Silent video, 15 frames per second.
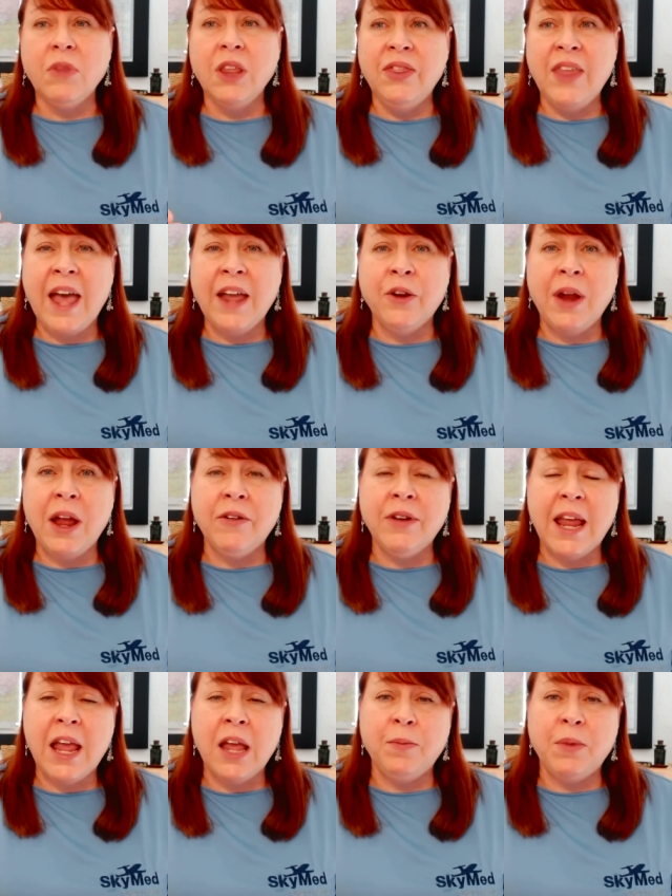That
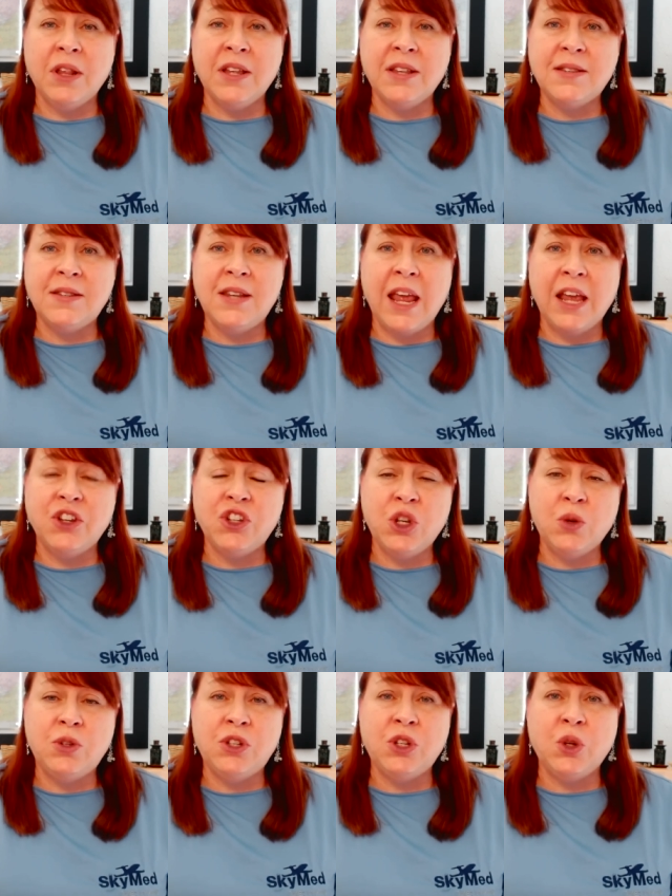ground ambulance takes
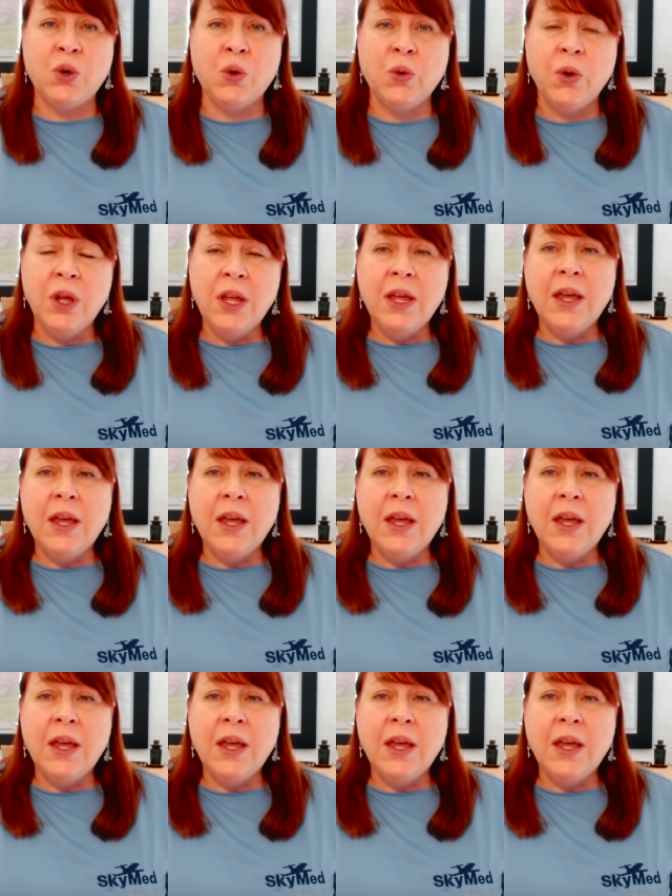you to